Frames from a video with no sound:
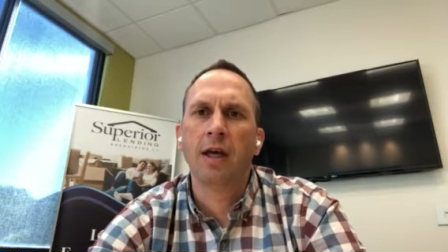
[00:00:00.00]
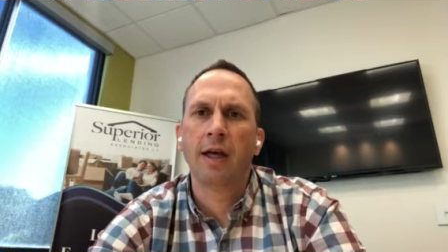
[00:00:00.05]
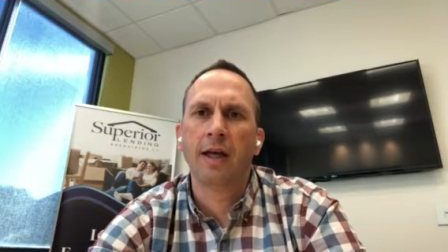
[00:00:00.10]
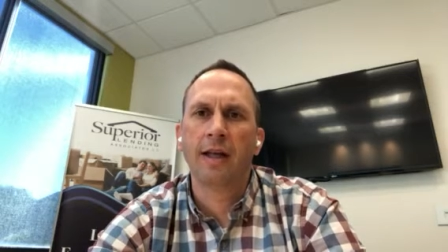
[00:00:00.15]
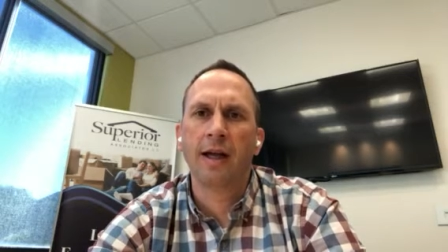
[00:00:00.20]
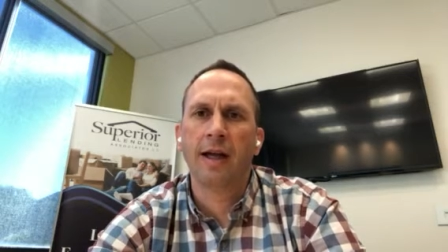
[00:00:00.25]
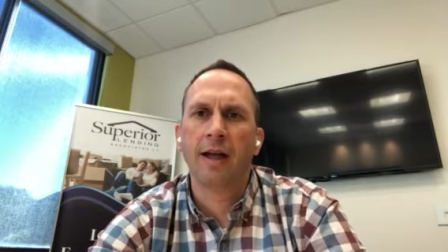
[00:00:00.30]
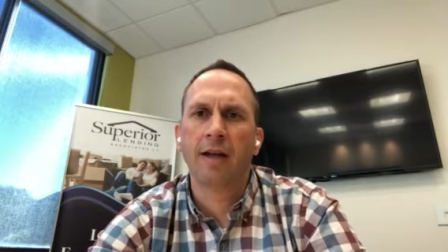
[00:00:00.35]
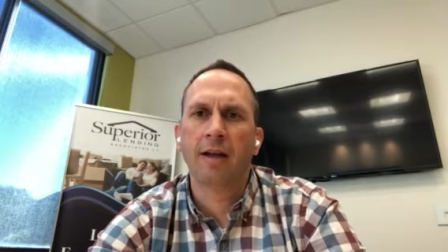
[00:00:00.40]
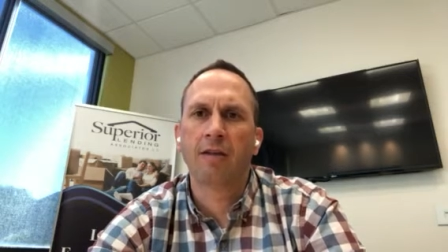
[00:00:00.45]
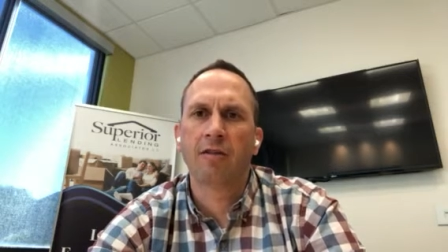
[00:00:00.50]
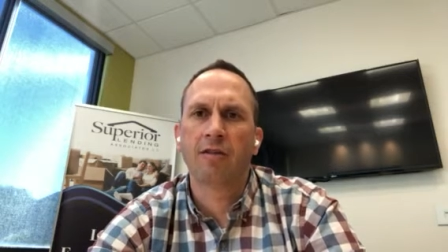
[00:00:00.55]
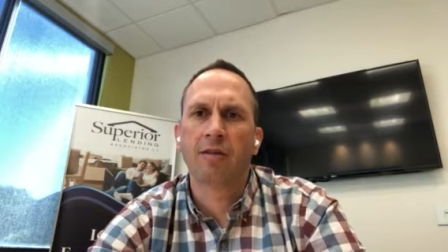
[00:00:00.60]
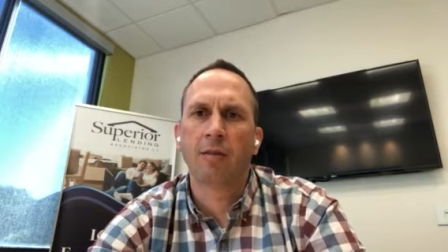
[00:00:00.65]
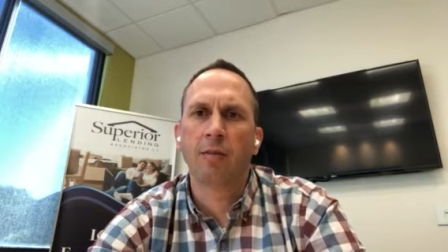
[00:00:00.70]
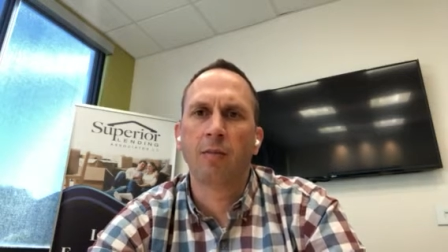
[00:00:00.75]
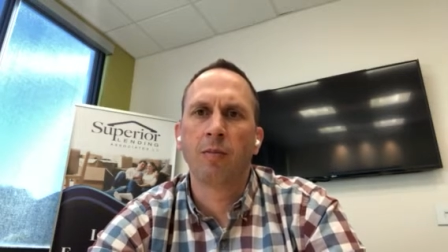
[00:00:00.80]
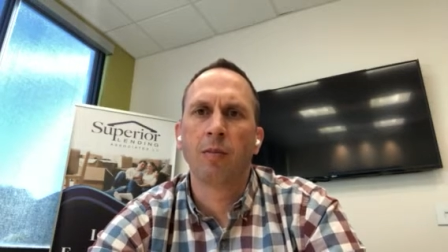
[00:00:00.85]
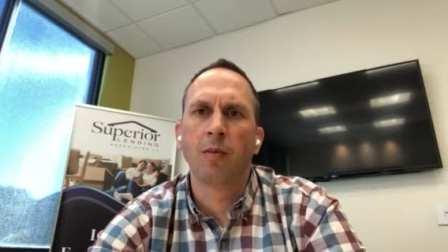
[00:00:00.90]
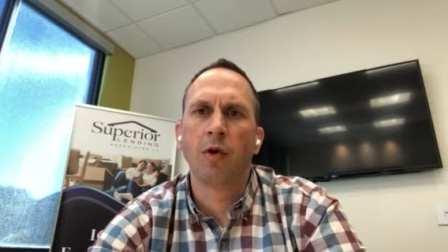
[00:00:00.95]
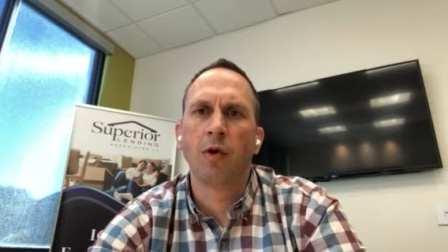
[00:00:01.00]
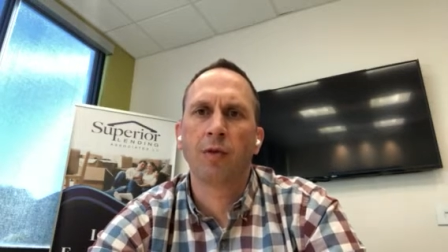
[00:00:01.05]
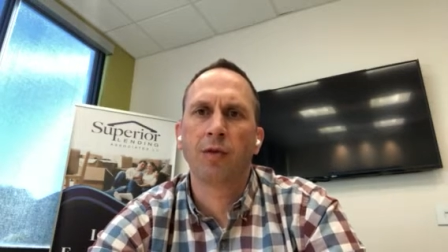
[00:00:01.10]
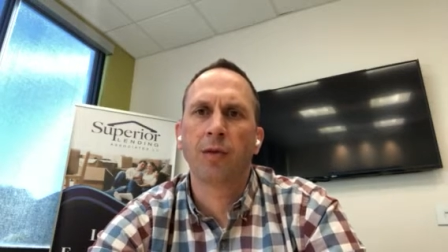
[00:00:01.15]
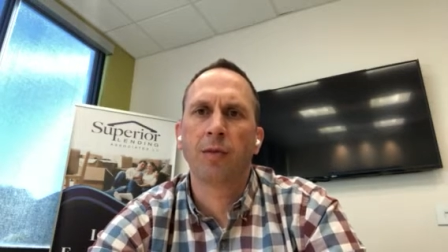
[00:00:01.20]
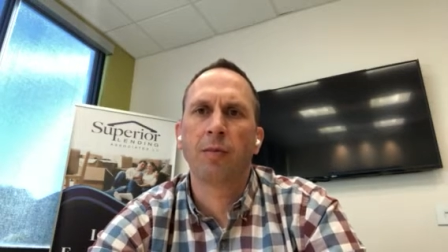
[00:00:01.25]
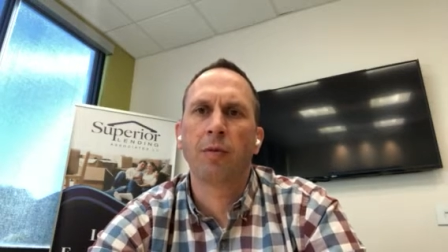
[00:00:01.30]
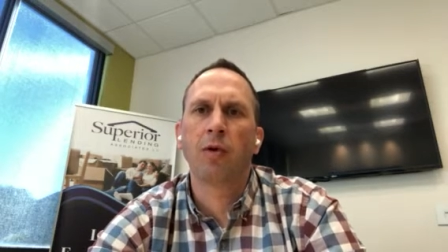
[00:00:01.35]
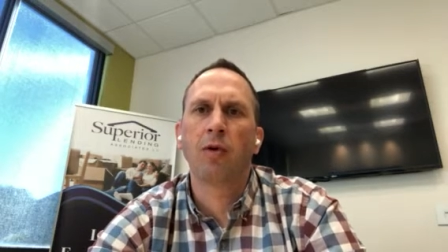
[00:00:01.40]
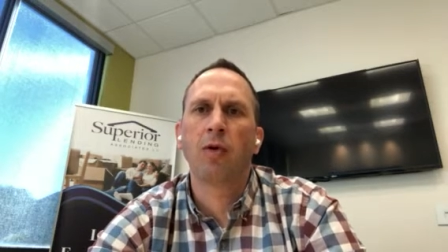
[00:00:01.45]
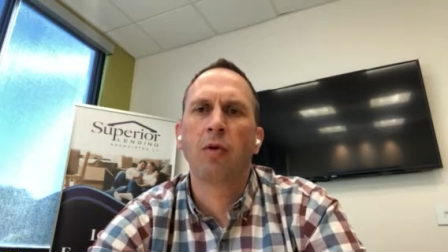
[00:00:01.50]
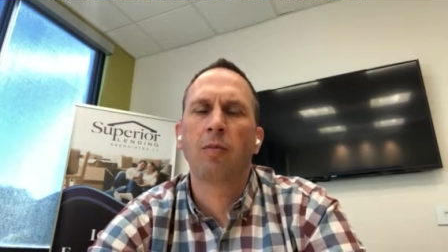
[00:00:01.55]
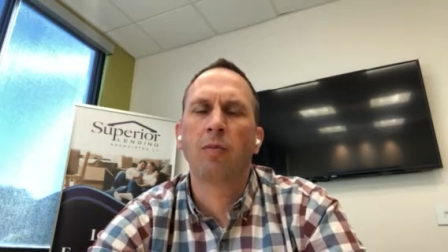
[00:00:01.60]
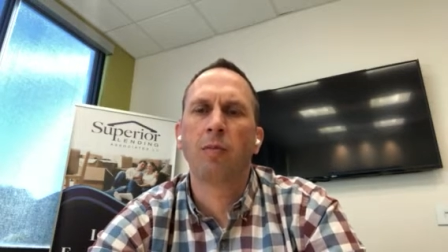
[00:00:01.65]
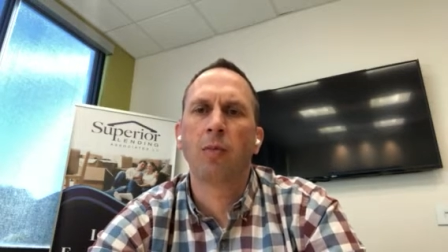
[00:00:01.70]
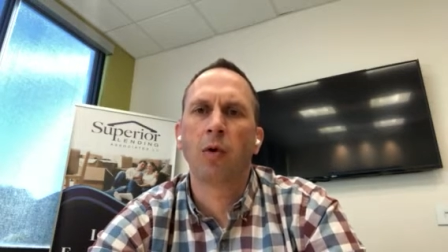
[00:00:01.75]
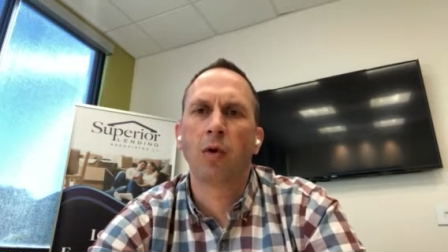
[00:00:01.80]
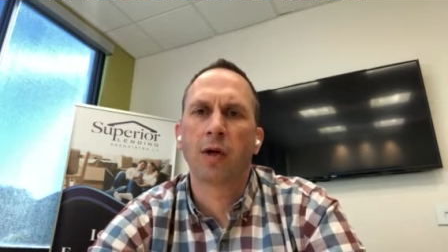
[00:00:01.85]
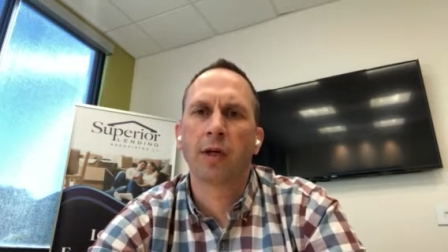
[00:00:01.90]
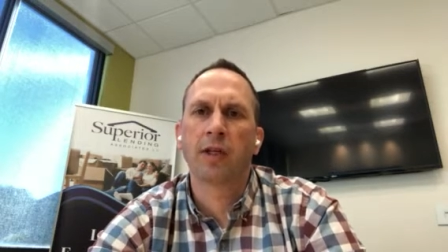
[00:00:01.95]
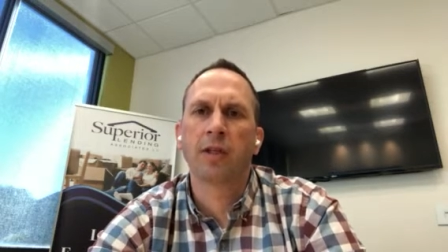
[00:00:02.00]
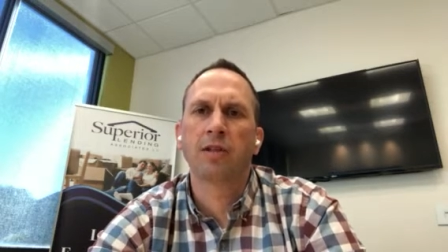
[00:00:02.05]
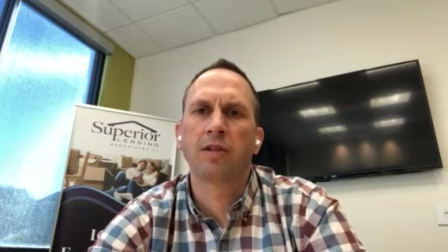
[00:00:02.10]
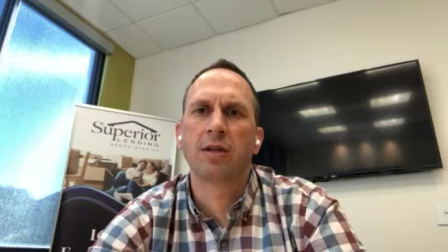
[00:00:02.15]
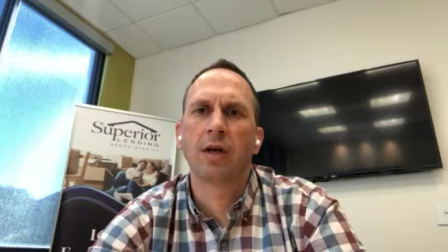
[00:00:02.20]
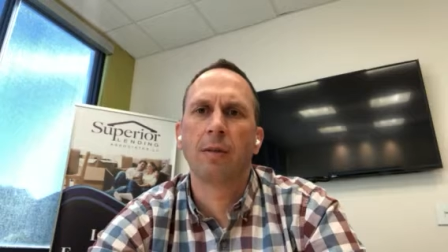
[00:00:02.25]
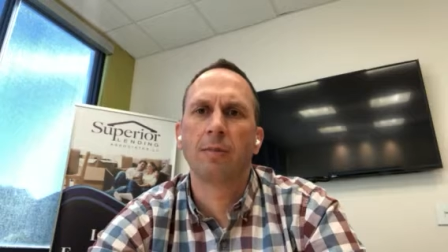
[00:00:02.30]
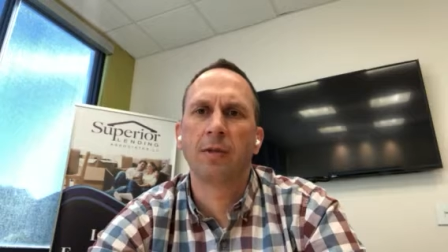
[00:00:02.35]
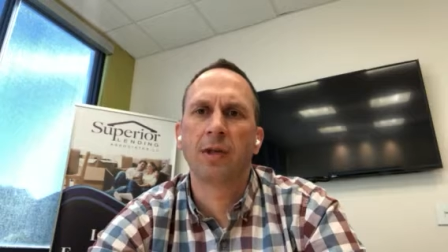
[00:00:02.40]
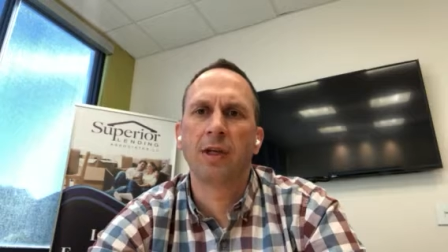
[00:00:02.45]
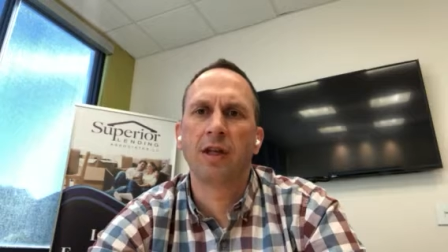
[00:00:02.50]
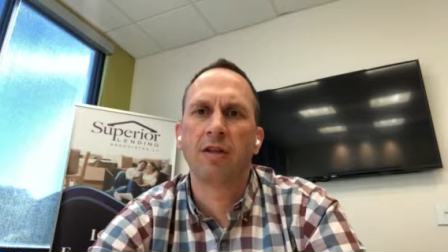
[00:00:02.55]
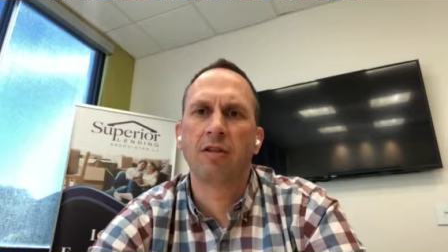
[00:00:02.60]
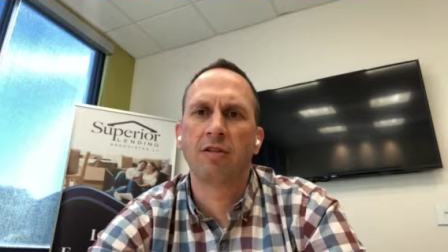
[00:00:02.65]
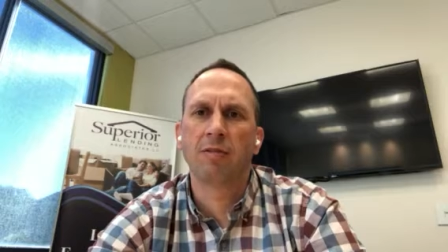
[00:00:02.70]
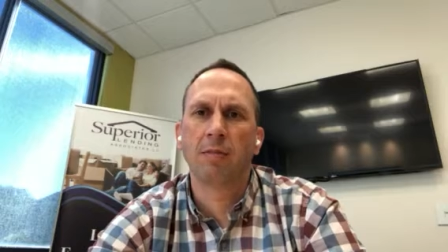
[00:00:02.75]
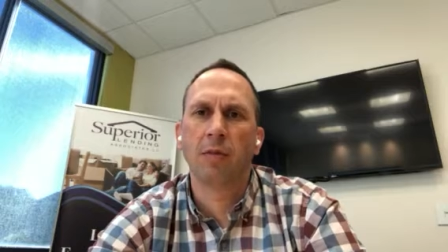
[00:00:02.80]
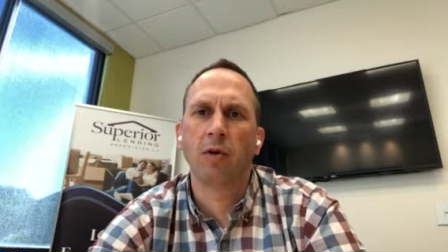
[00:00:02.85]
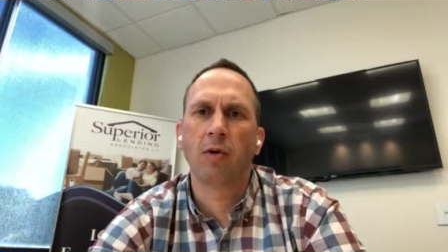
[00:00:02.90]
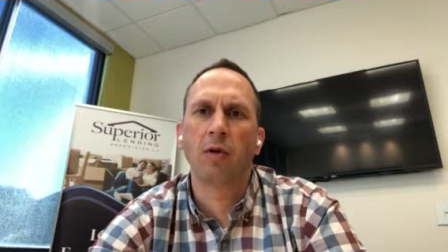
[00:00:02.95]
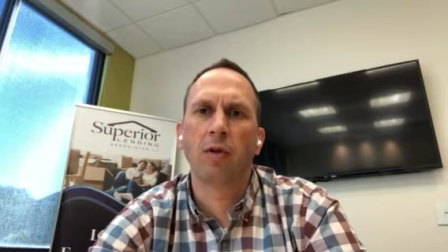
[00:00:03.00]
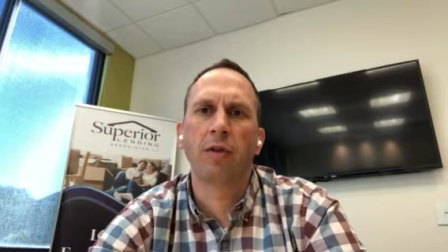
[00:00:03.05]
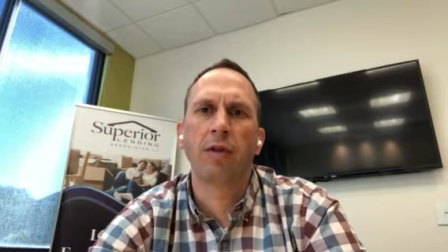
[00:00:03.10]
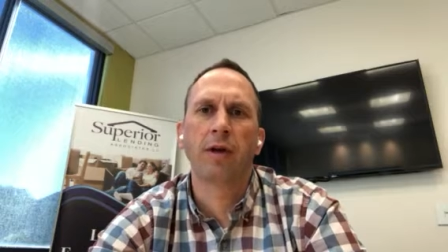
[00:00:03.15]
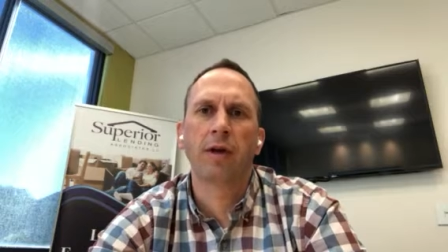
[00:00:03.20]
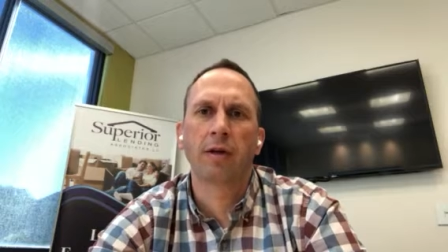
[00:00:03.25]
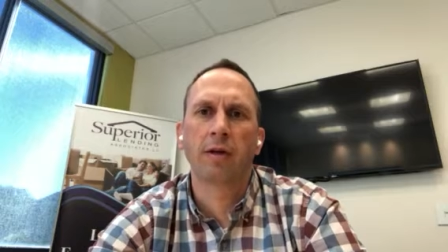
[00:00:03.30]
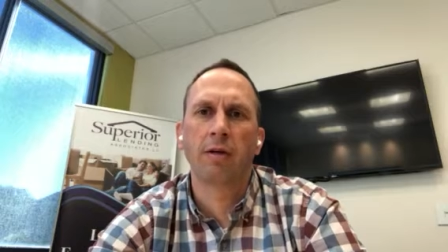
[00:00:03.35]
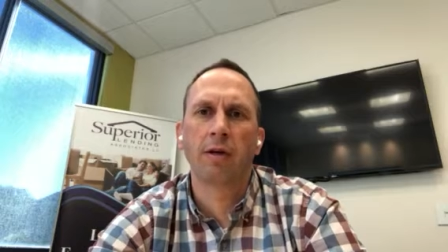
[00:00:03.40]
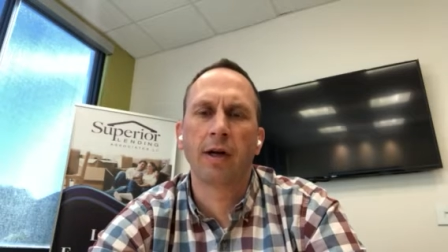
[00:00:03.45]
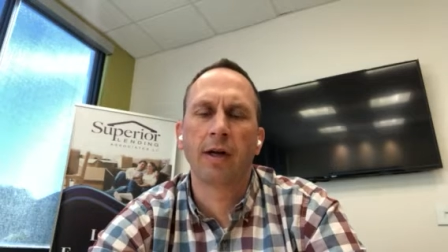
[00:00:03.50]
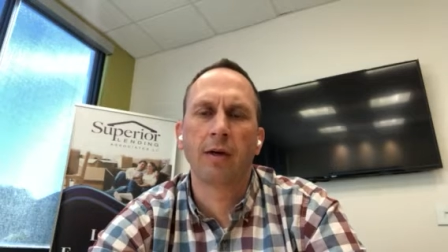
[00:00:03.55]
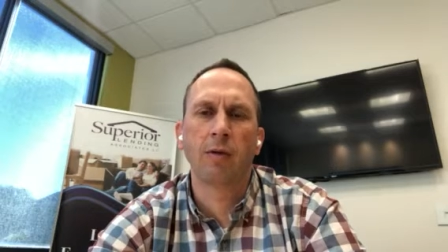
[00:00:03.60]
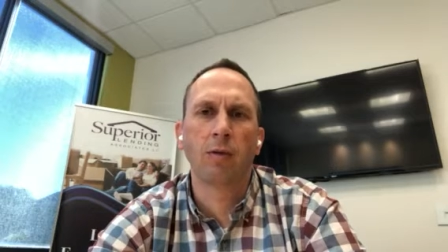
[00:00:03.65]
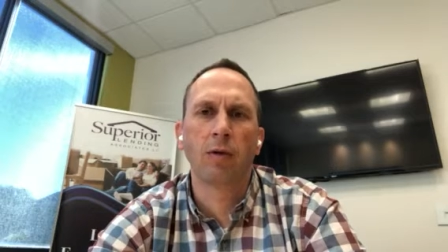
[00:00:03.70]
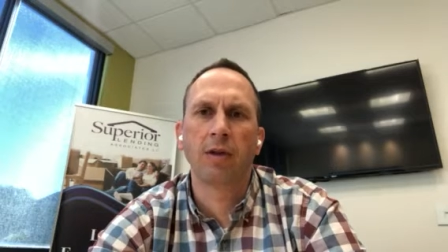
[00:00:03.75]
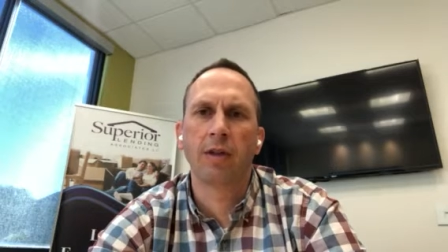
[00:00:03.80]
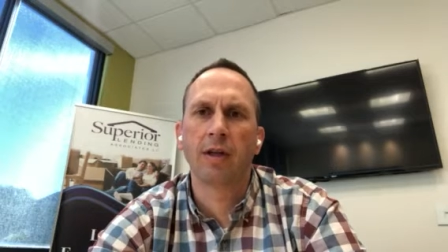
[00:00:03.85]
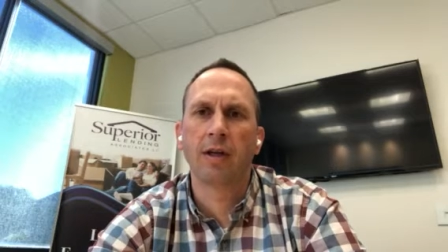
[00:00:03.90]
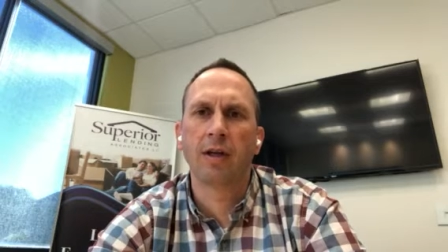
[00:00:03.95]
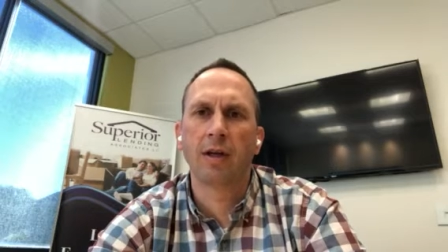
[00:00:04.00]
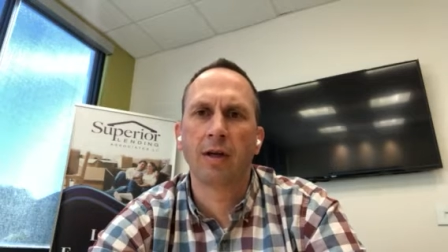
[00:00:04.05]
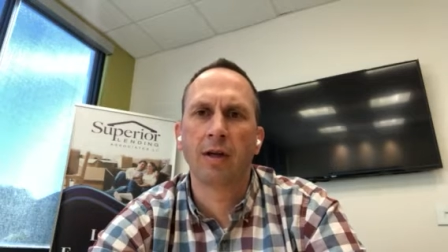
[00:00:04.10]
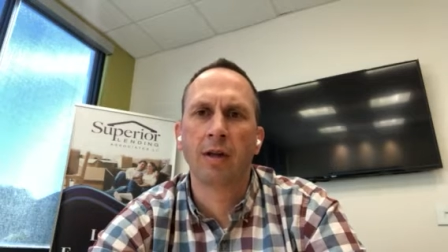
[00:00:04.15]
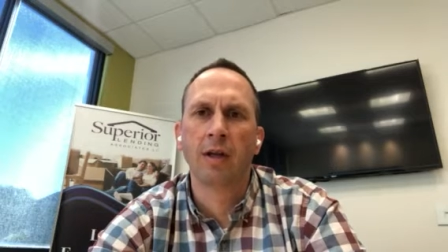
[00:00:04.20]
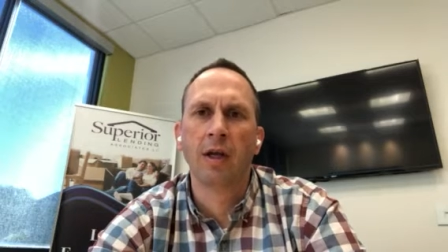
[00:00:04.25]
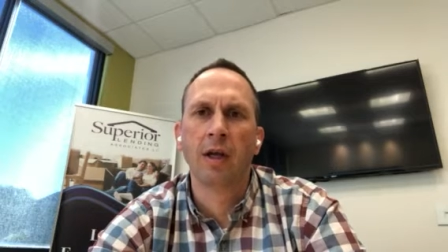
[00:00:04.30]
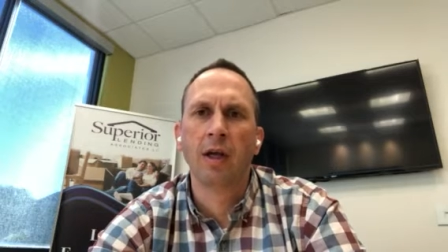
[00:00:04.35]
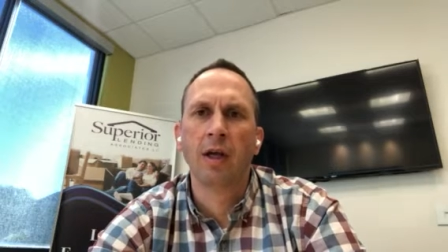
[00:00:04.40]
and has multiple mortgage companies pull their credit within a